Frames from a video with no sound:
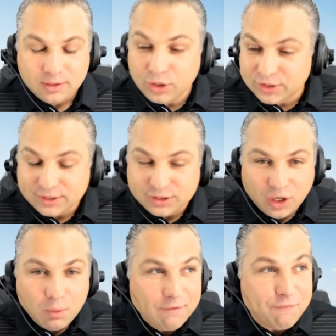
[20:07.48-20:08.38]
Because
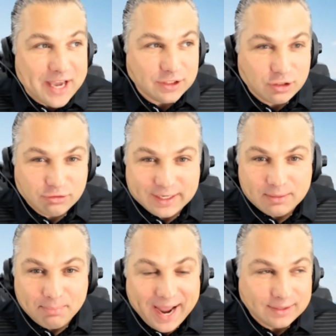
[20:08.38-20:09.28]
until we face
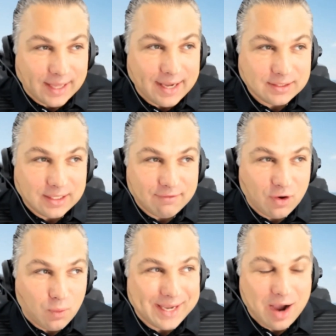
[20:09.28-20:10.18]
Green Bay
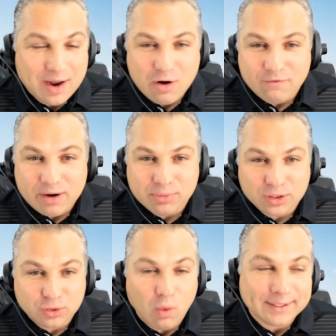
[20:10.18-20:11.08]
Thanksgiving week on November
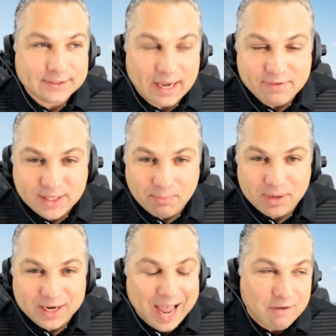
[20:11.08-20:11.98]
27th, I'm
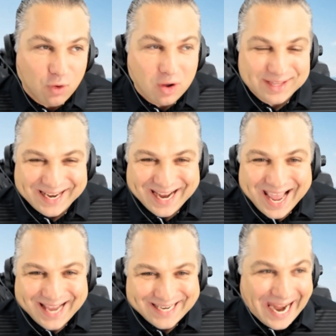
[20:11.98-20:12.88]
going to have all the
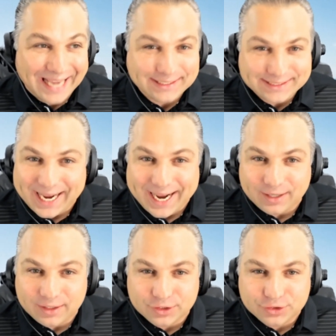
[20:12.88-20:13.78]

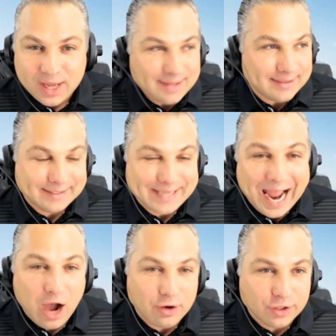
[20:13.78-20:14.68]
naysayers, the
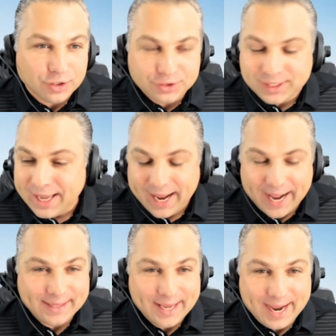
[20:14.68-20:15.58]
doubters,
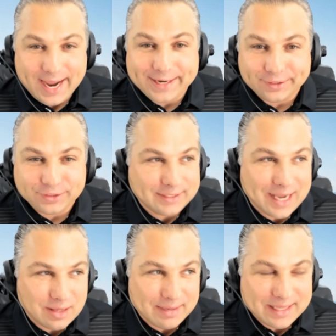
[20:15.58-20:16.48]
and the haters
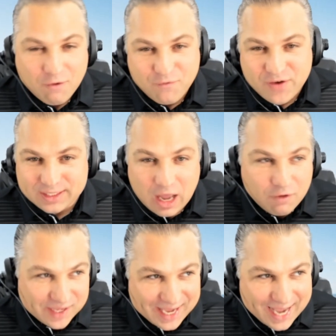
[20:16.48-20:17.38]
telling me that
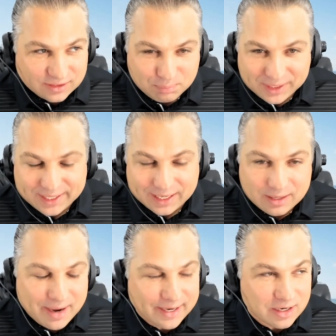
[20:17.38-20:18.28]
Philadelphia hasn't played
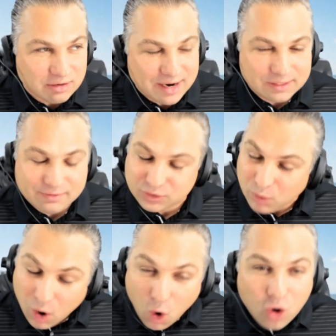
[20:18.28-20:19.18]
anybody of relevance.
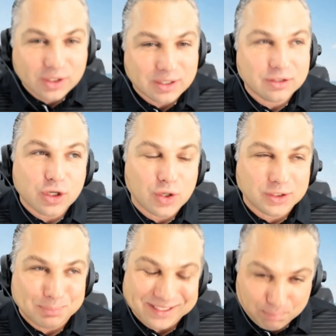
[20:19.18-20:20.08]
Well, all you can do
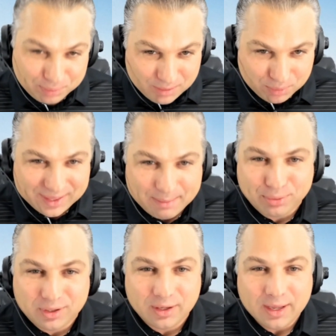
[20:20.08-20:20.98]
is beat the people they
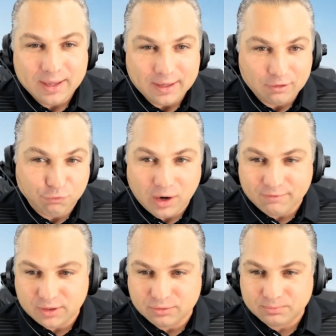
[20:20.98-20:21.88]
put in front
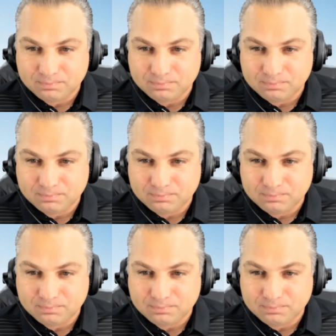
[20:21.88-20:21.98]
of you.